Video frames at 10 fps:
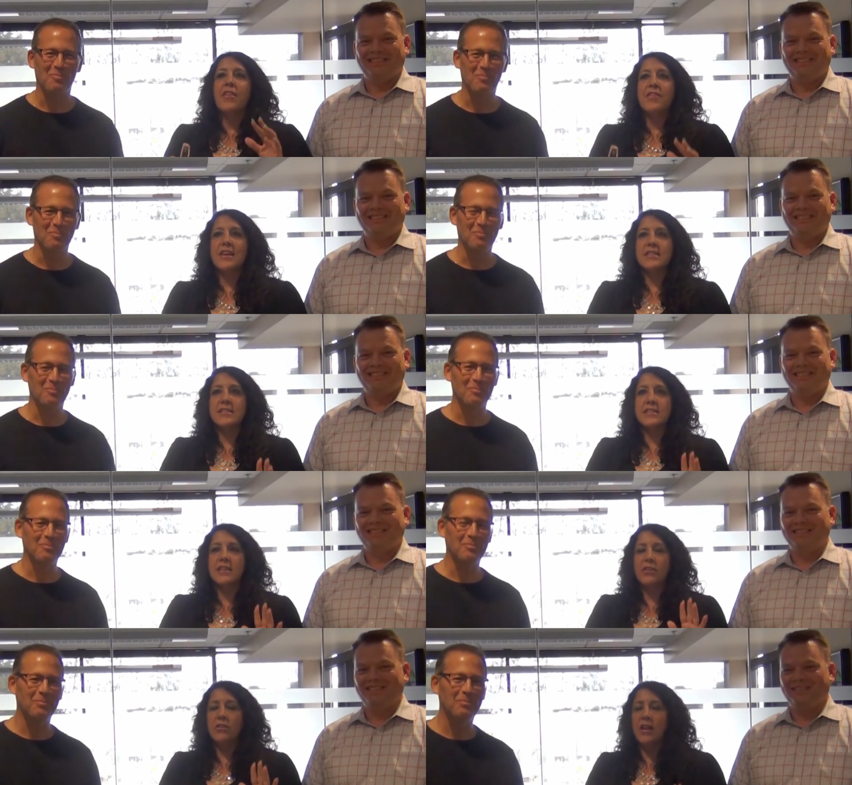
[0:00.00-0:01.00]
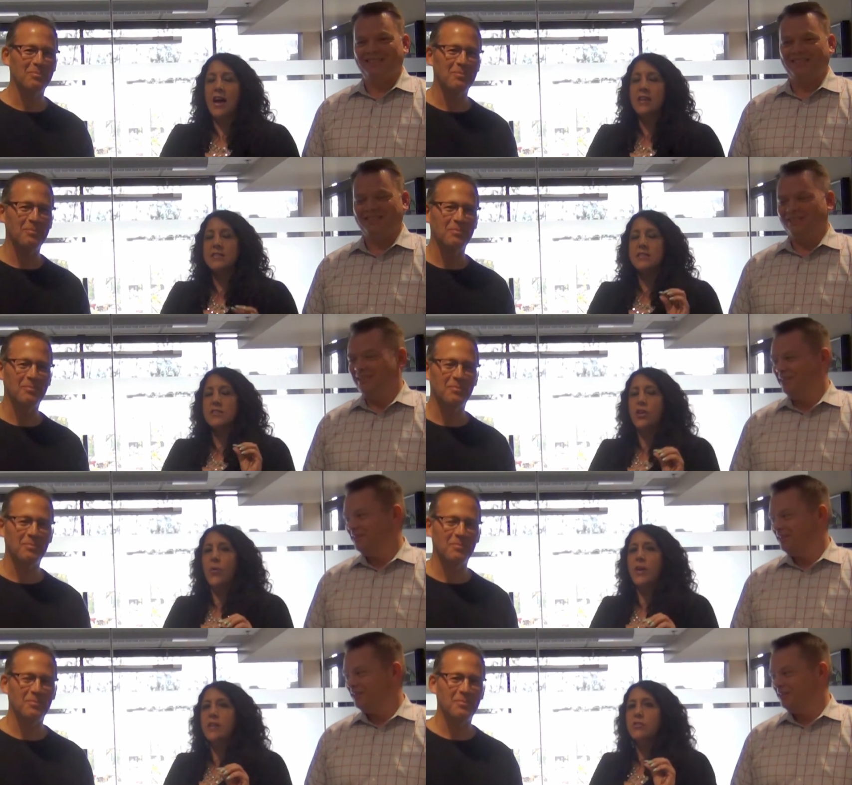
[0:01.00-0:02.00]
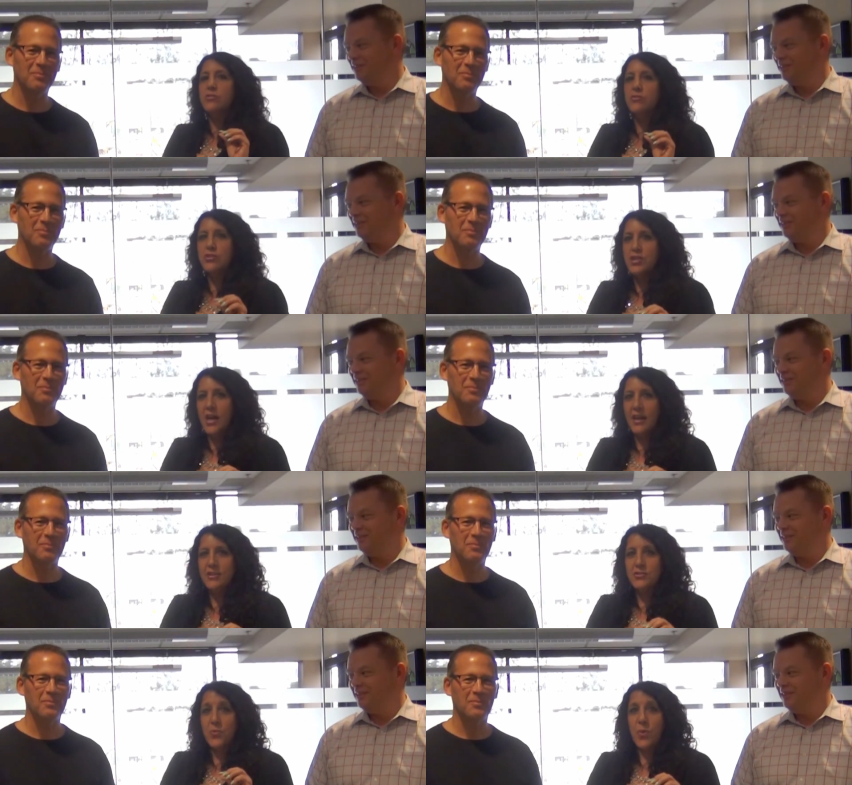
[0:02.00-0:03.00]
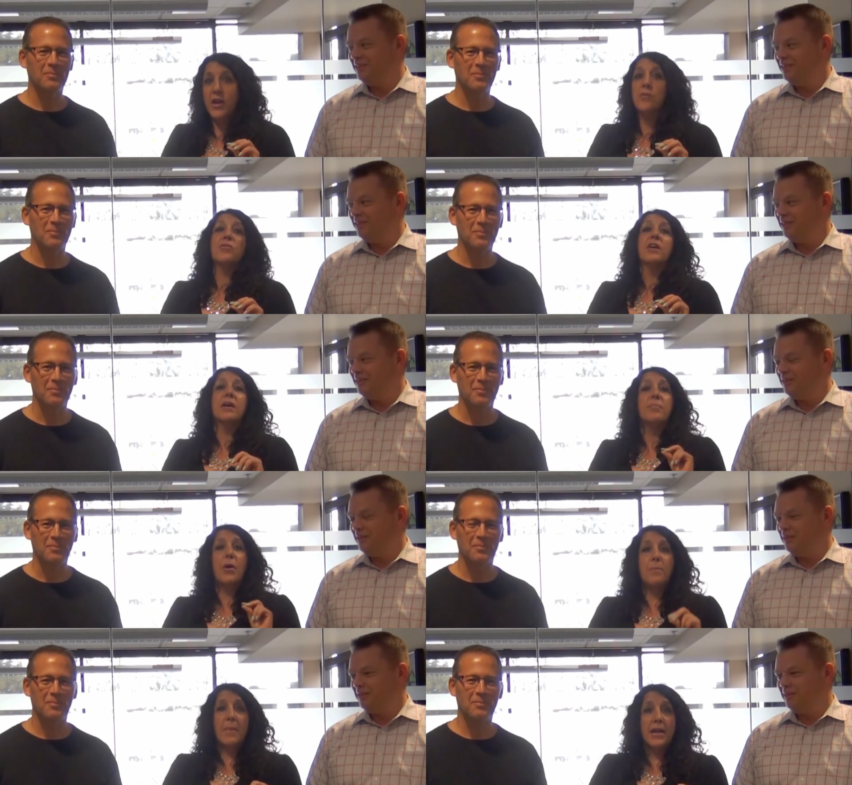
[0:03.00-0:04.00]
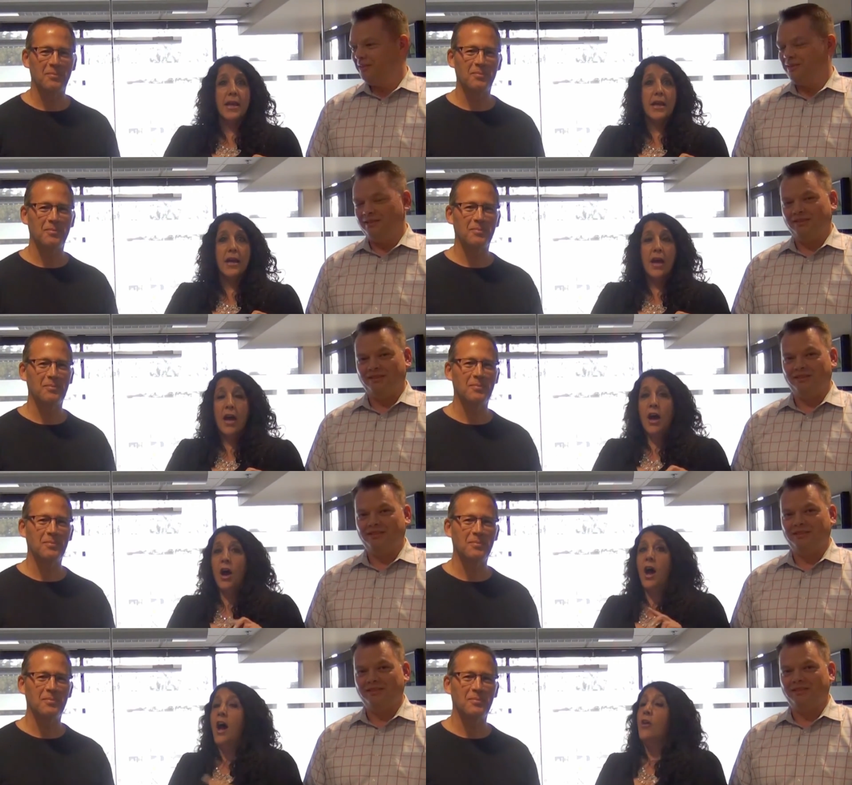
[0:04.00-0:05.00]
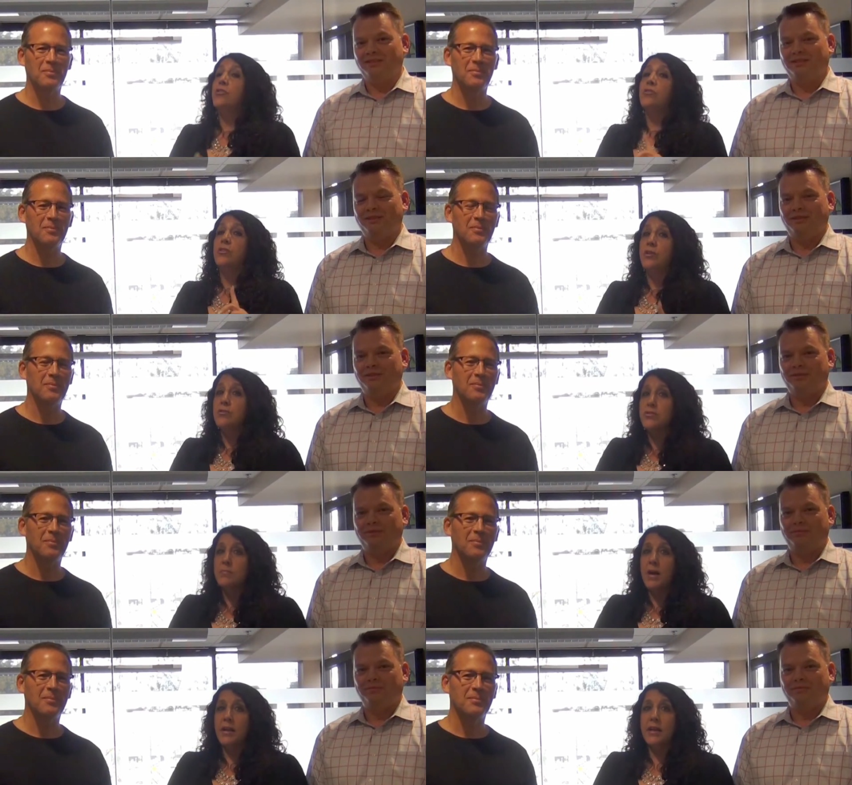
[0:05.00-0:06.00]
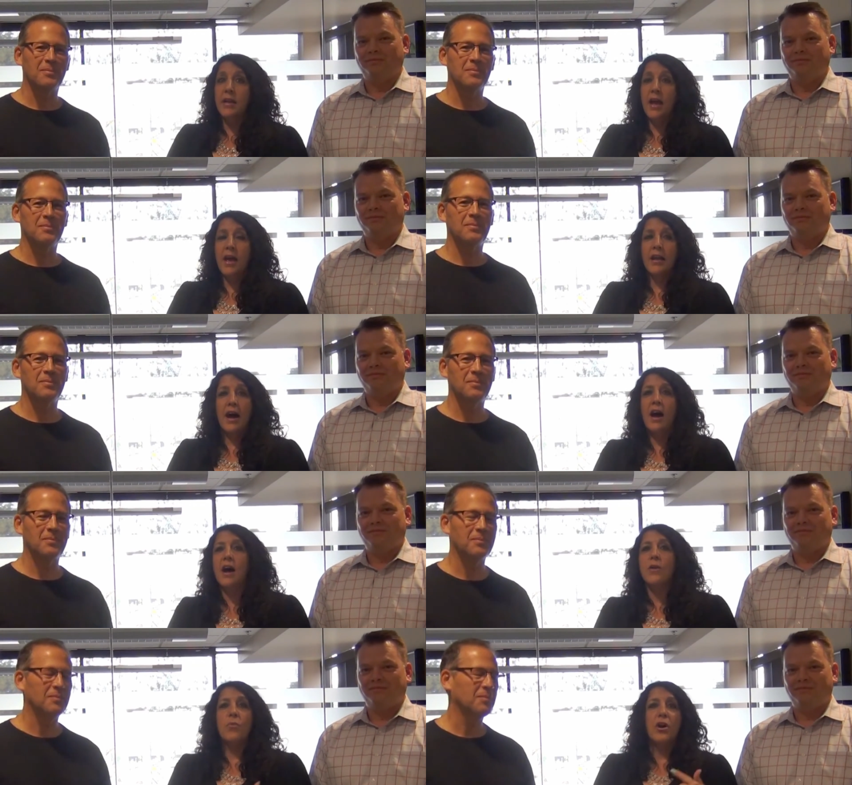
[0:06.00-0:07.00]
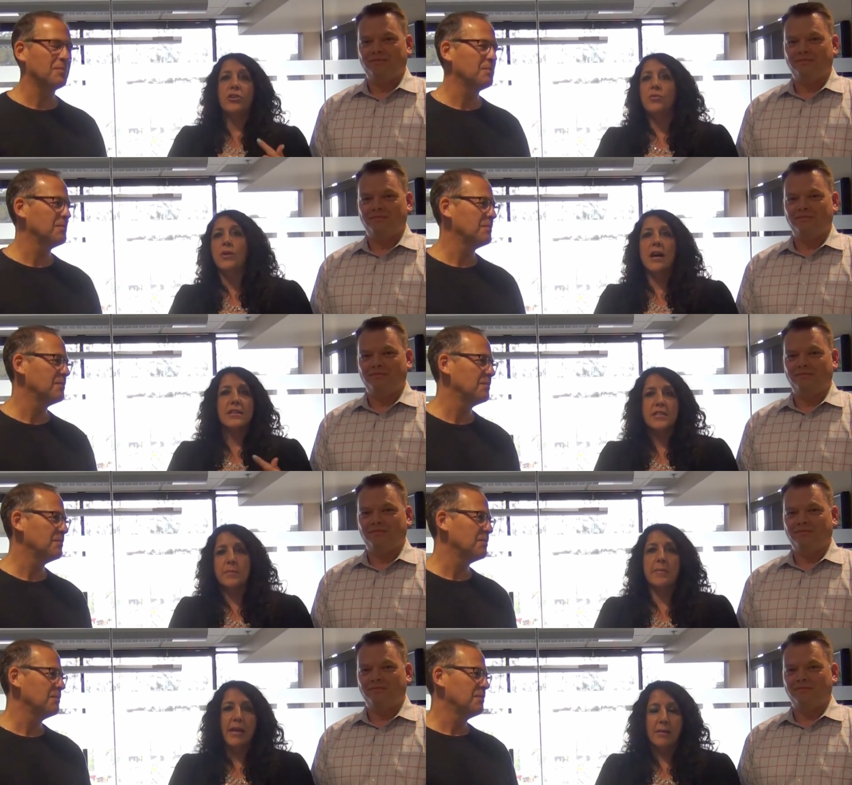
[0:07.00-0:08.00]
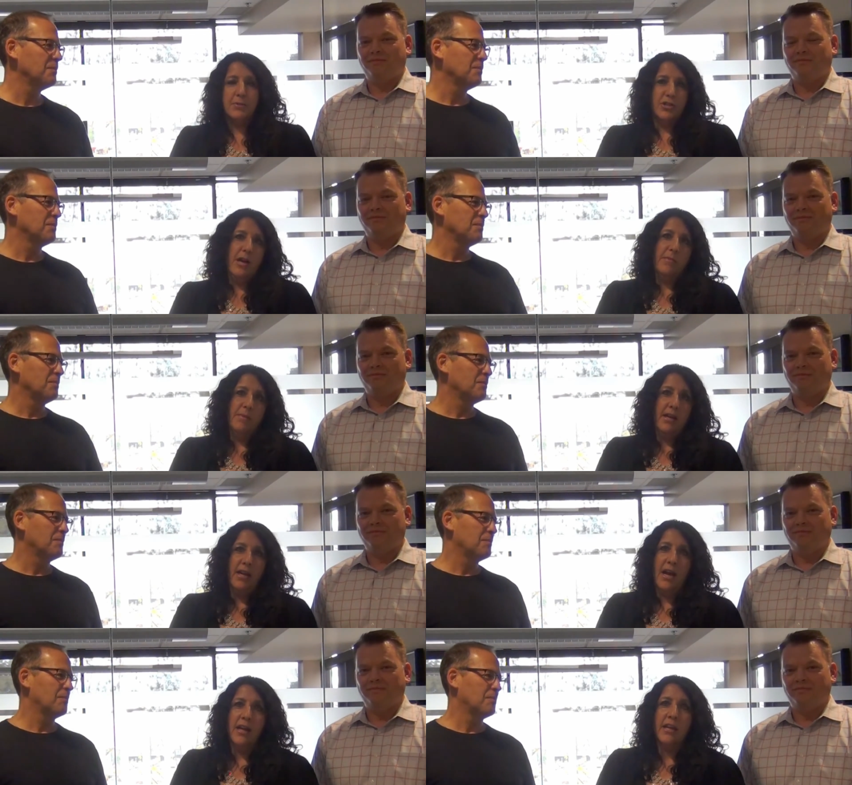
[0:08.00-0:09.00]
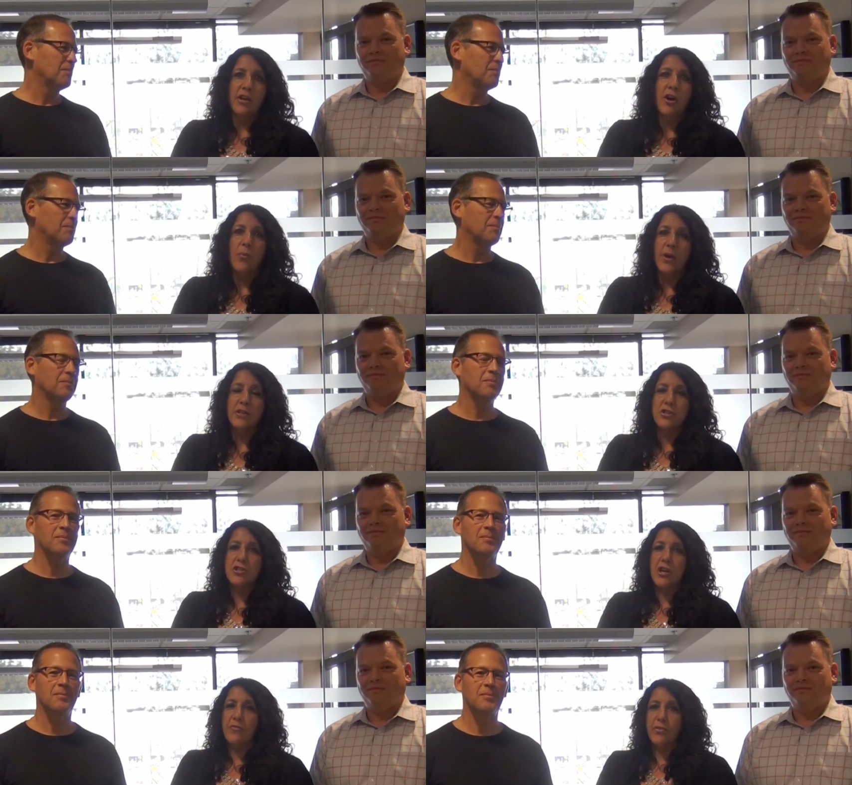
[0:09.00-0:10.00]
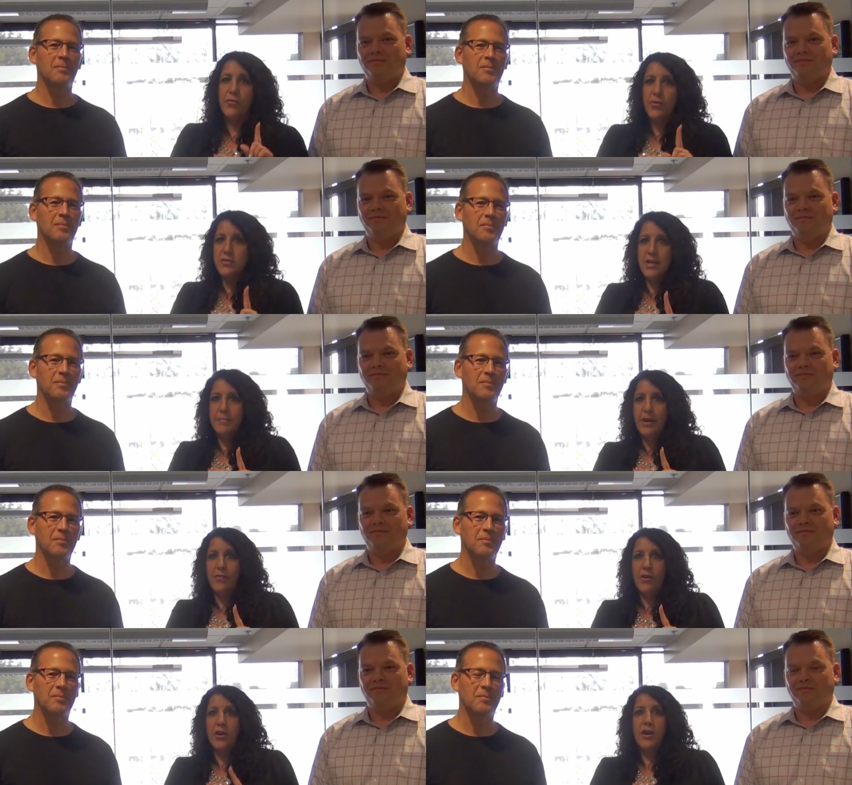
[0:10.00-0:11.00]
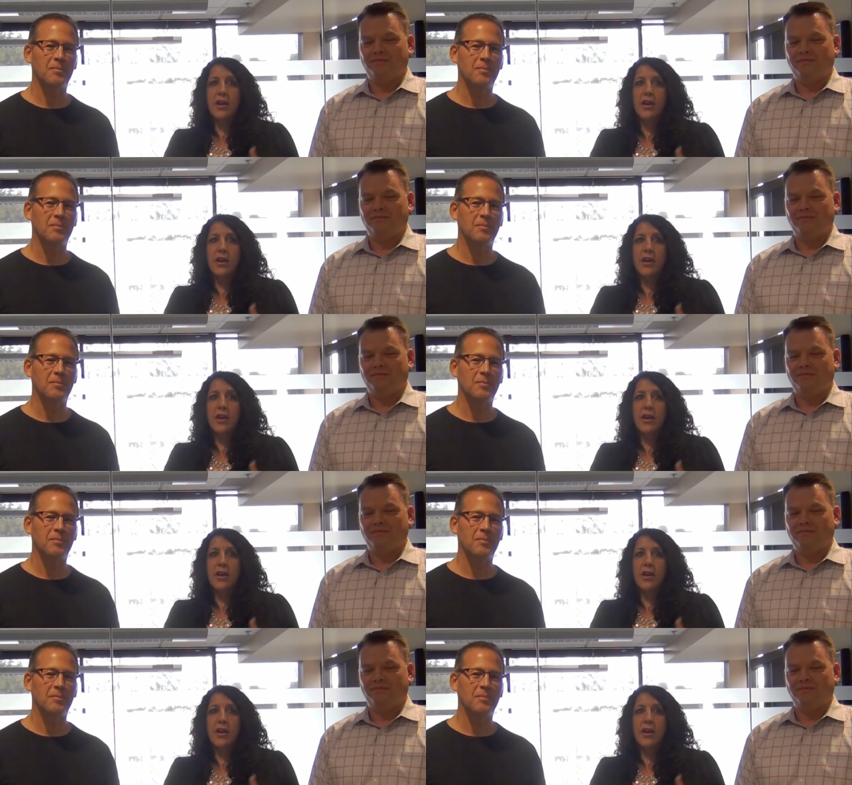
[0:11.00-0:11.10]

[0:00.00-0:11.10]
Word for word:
Speaker 1: This class is going to change the way you think about money, how you use your money, and I want you guys to be making pajama money, and I cannot wait to share for the first time ever